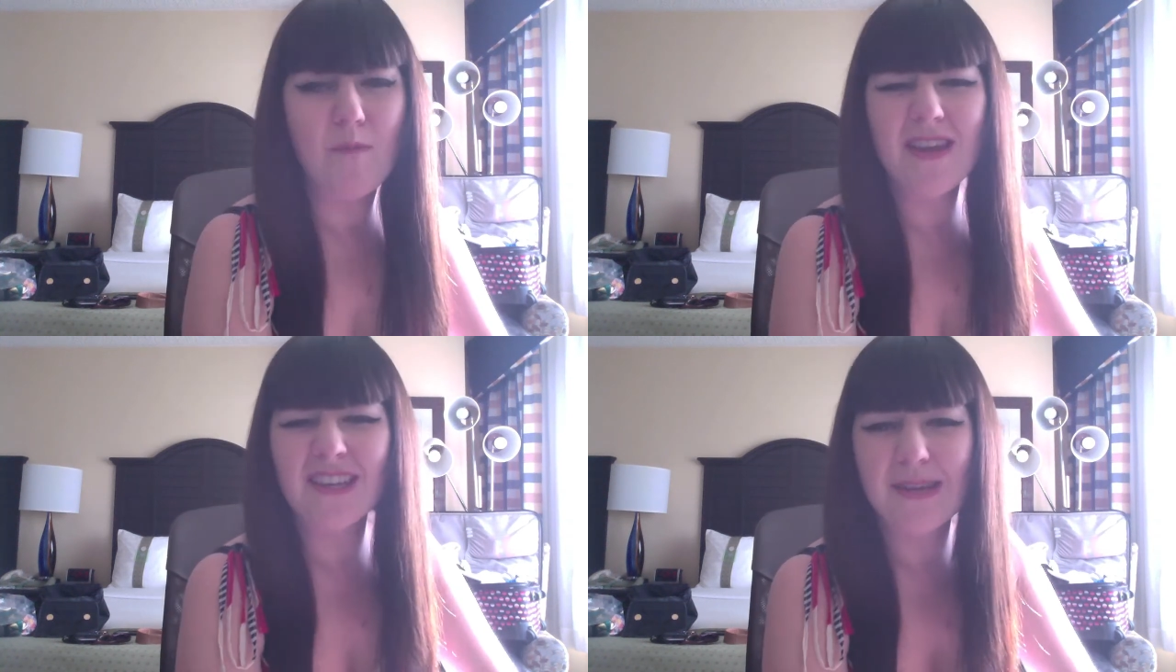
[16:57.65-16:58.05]

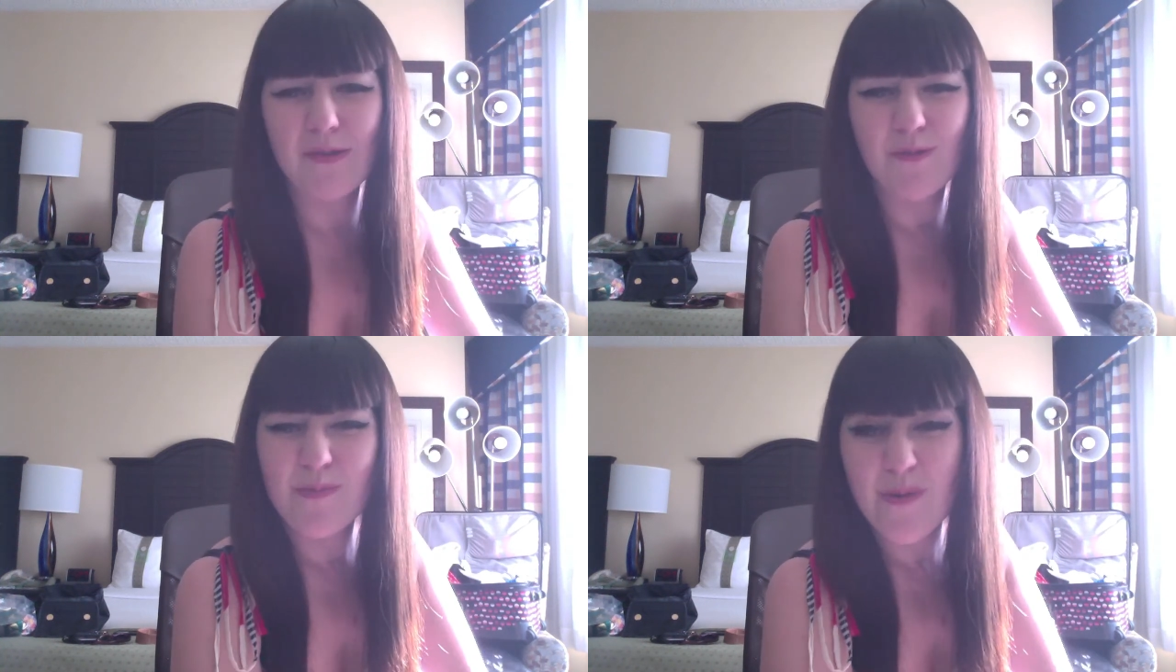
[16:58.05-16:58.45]
Me and Debbie
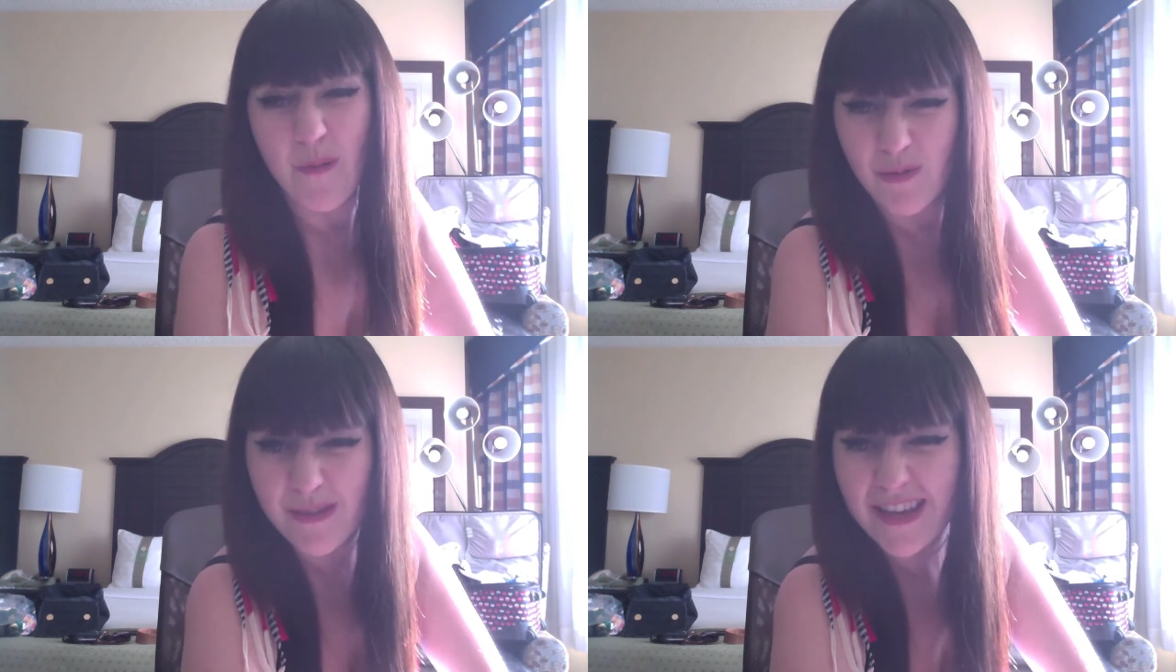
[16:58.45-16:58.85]
were
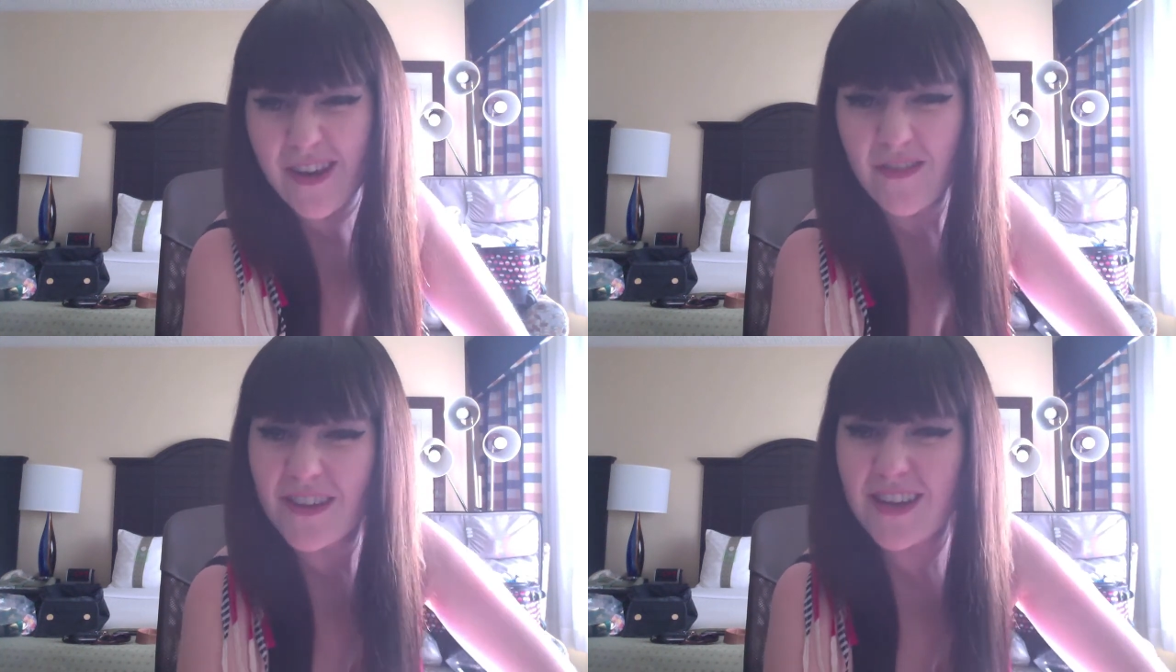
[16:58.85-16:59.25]
probably
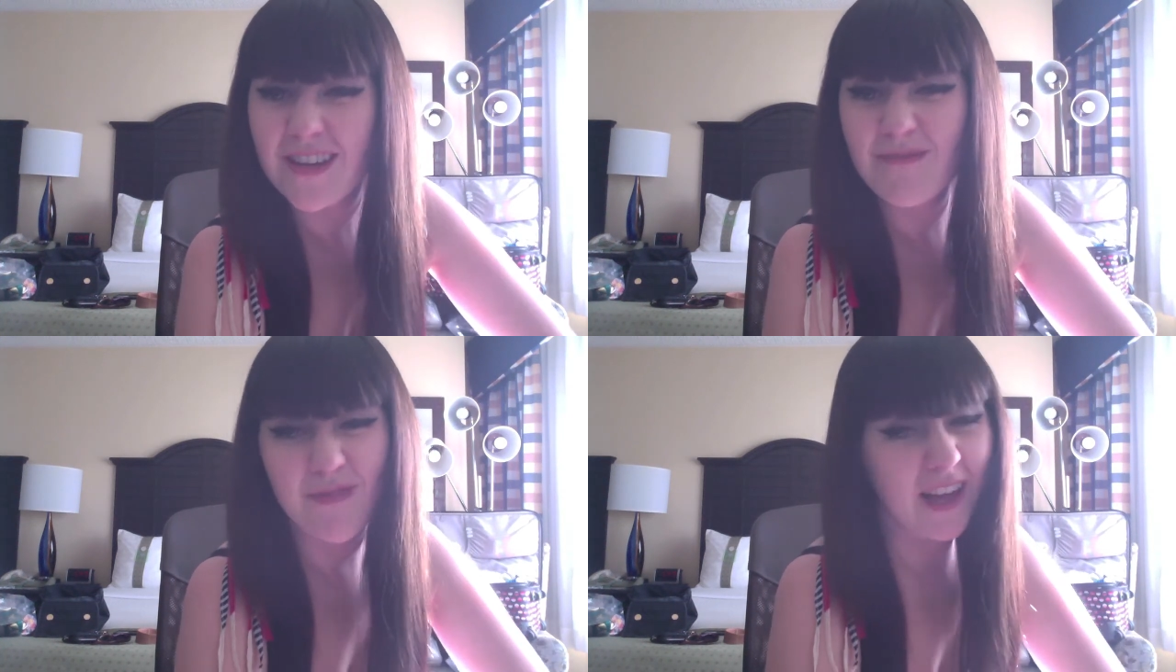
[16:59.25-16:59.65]

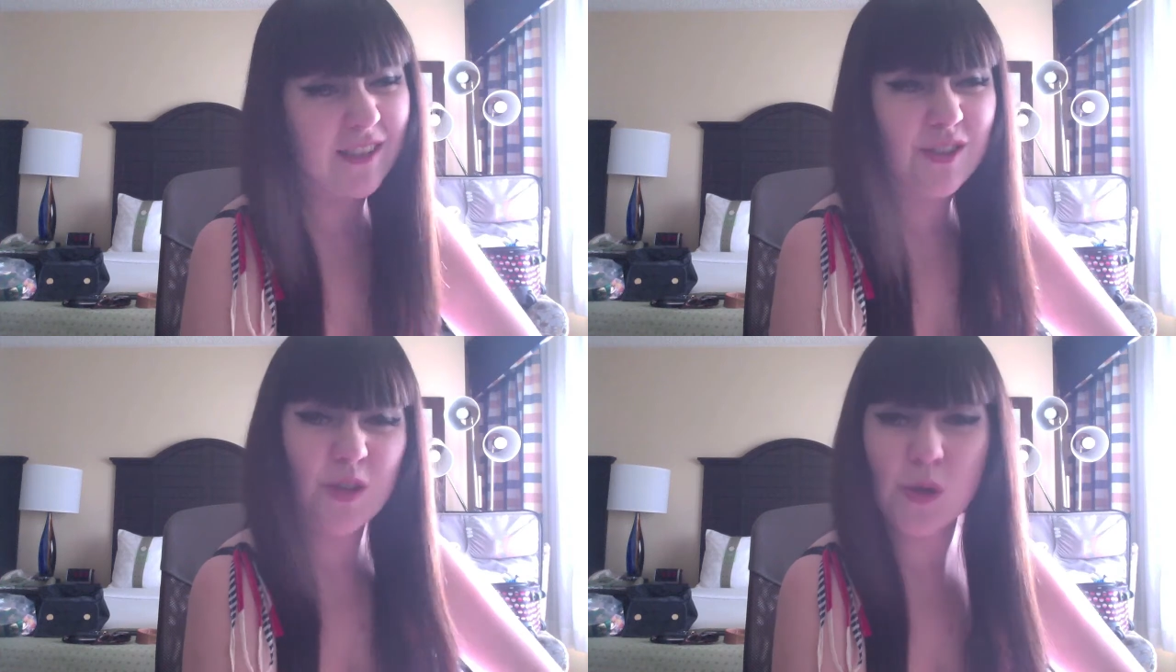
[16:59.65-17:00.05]
only like
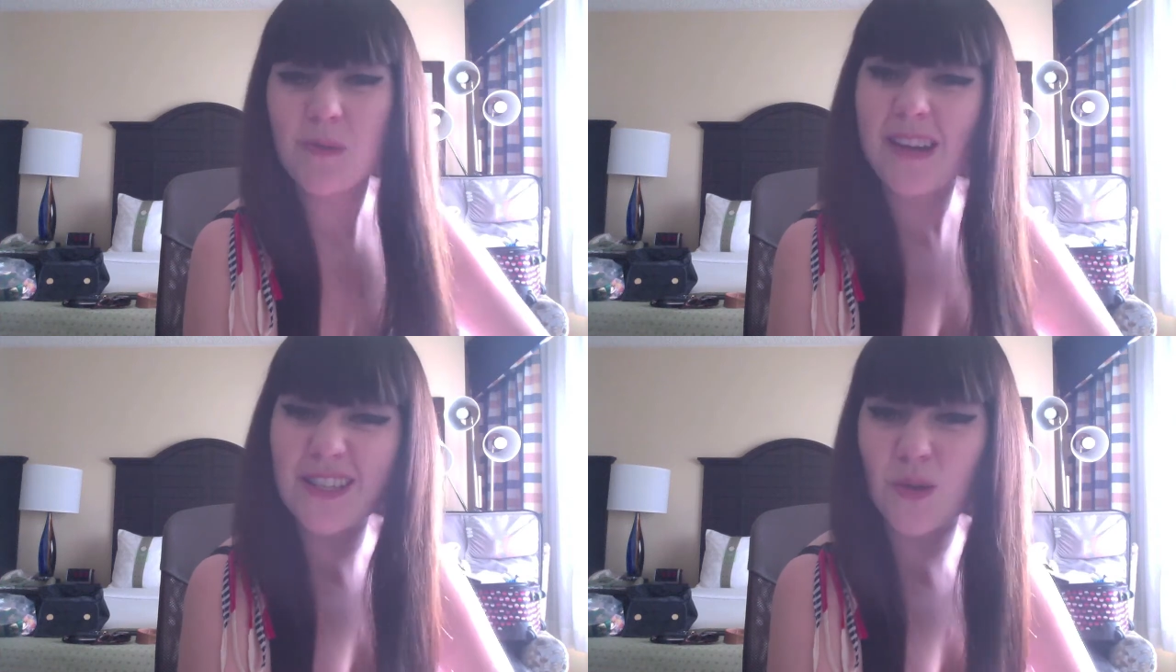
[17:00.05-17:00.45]
2
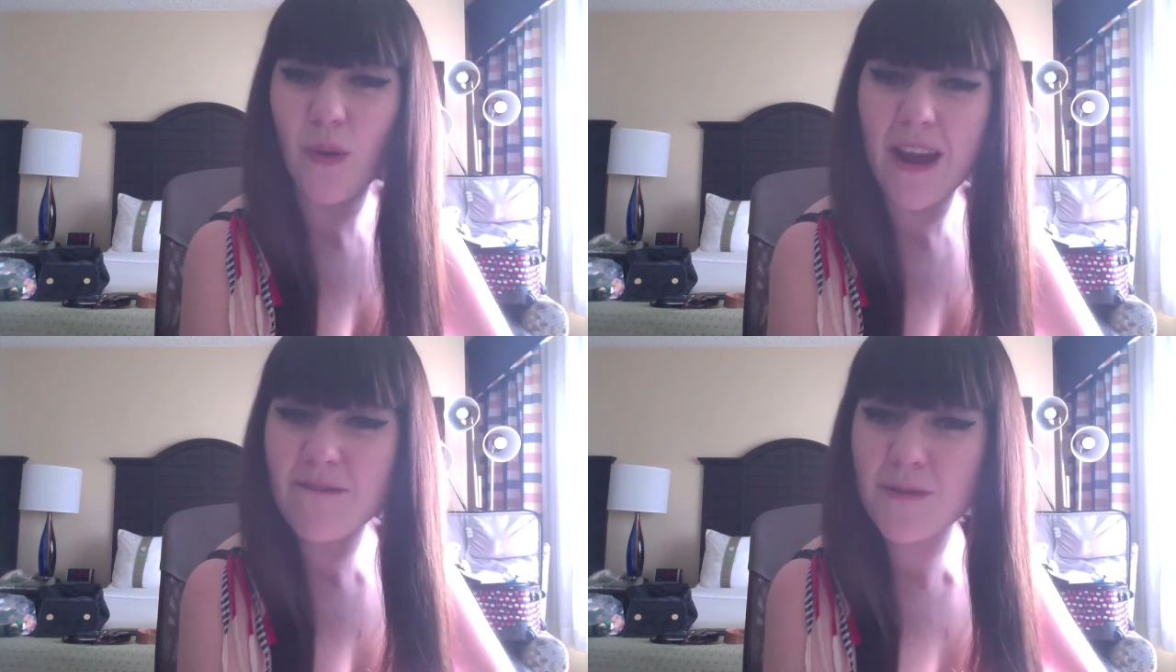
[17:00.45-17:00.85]
meters
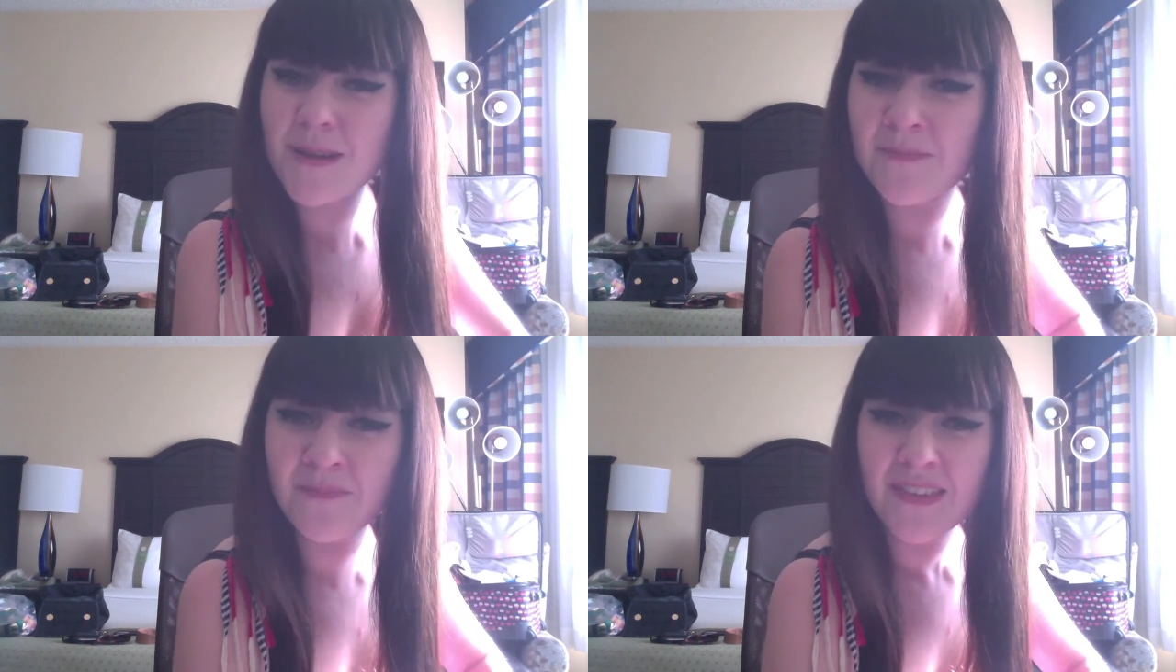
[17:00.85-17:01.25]
away from
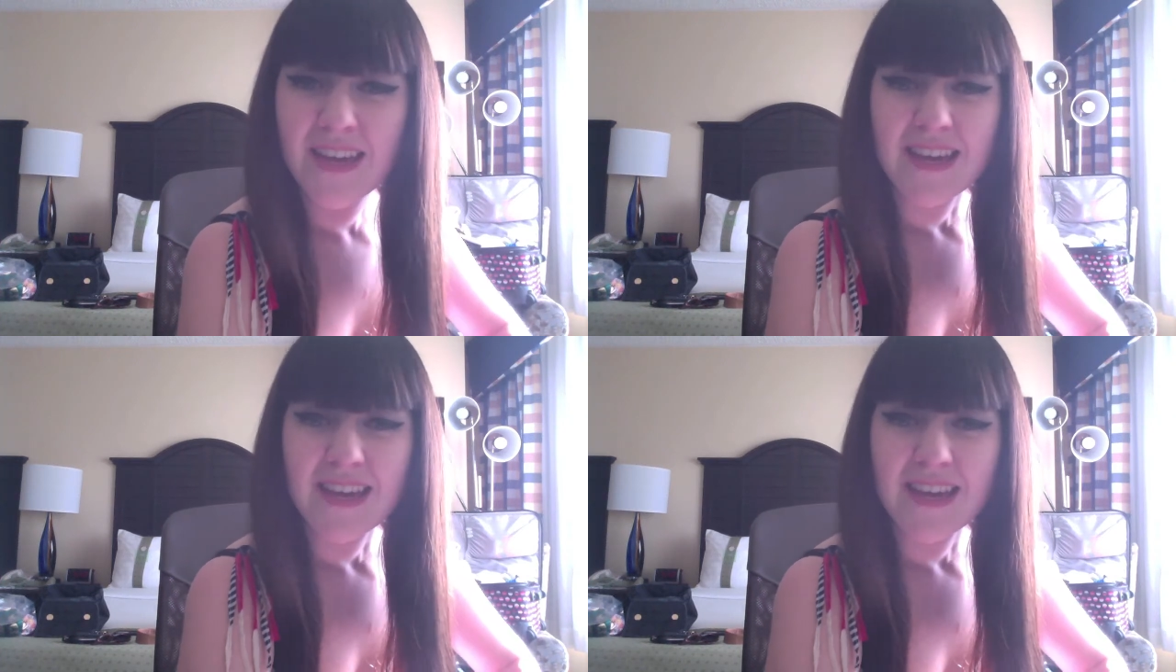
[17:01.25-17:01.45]
him.